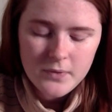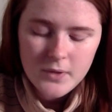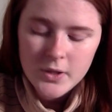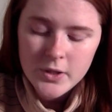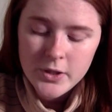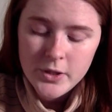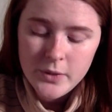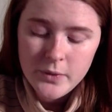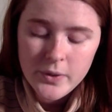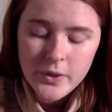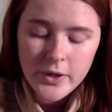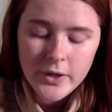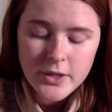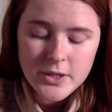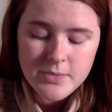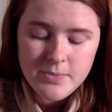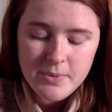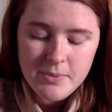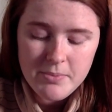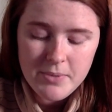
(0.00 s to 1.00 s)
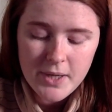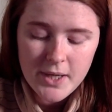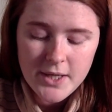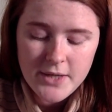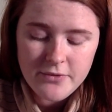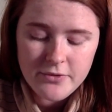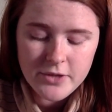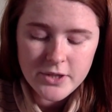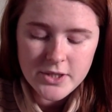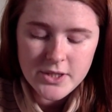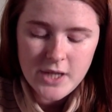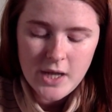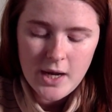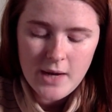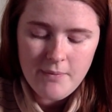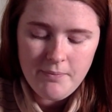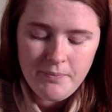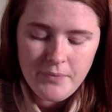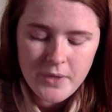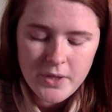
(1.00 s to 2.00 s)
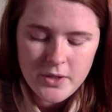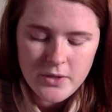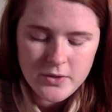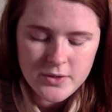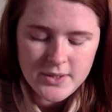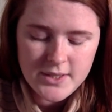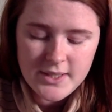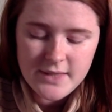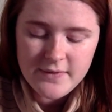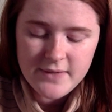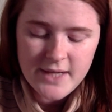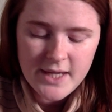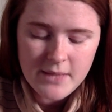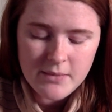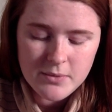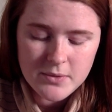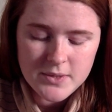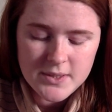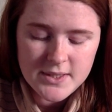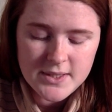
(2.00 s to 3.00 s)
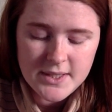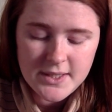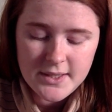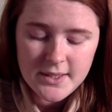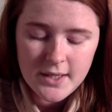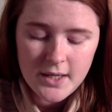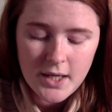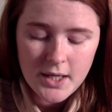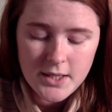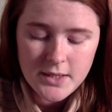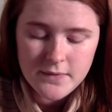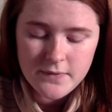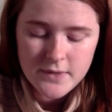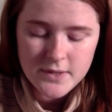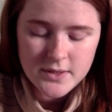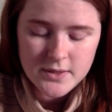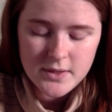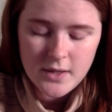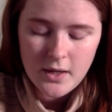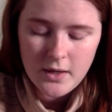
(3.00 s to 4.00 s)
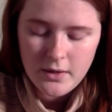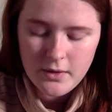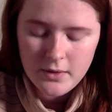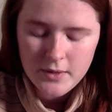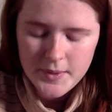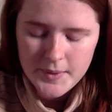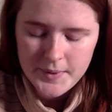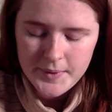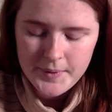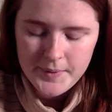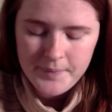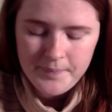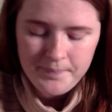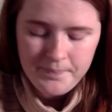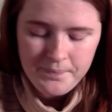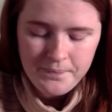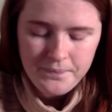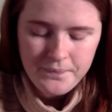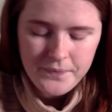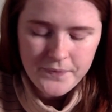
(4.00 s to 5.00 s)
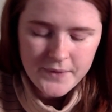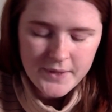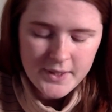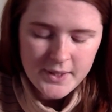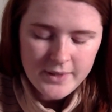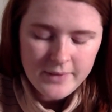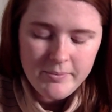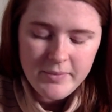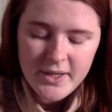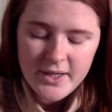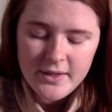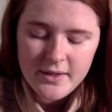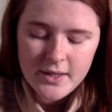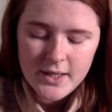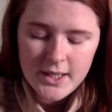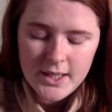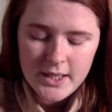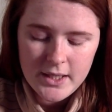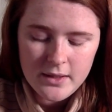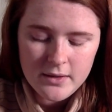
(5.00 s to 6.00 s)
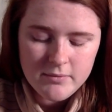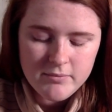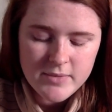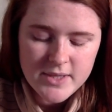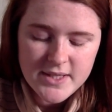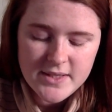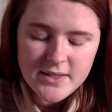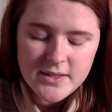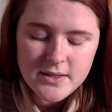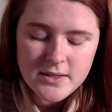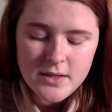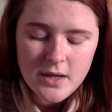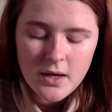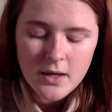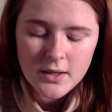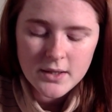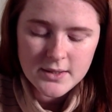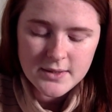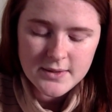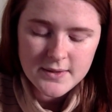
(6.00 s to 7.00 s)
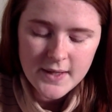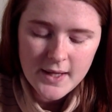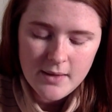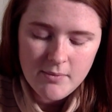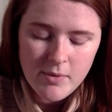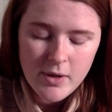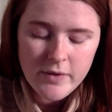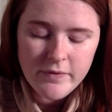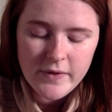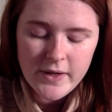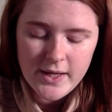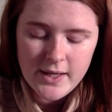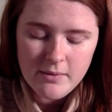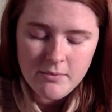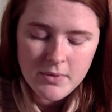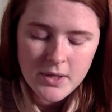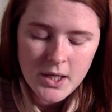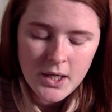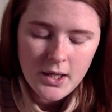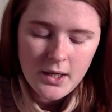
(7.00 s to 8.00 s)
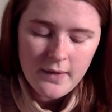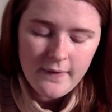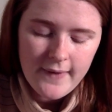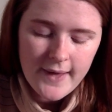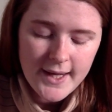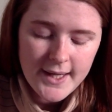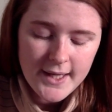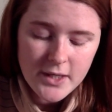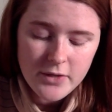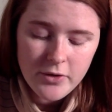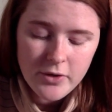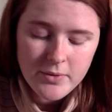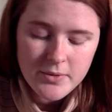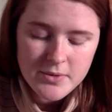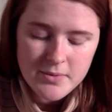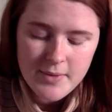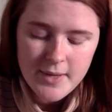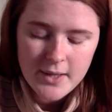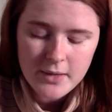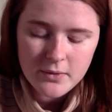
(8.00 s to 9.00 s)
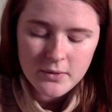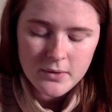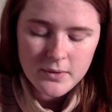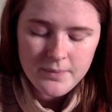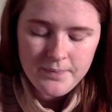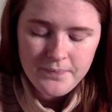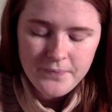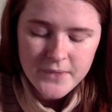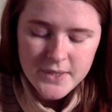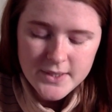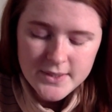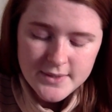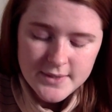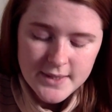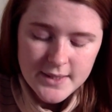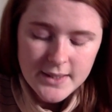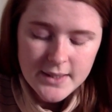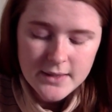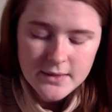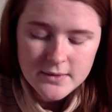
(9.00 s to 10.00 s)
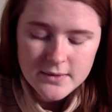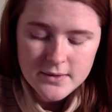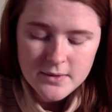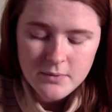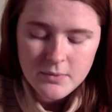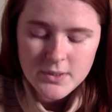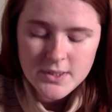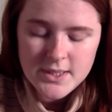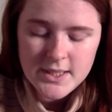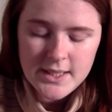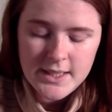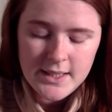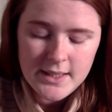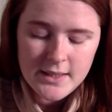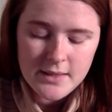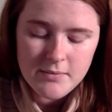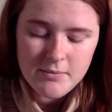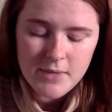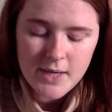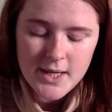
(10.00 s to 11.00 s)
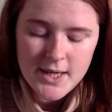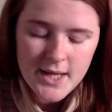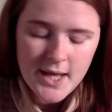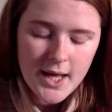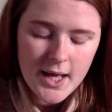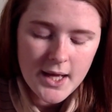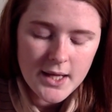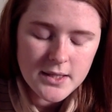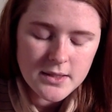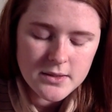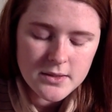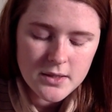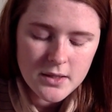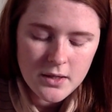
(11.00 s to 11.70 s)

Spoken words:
You are going to be blind for a time, not even able to see the light of the sun." Immediately, mist and darkness came over him, and he groped about, seeking someone to lead him by the hand.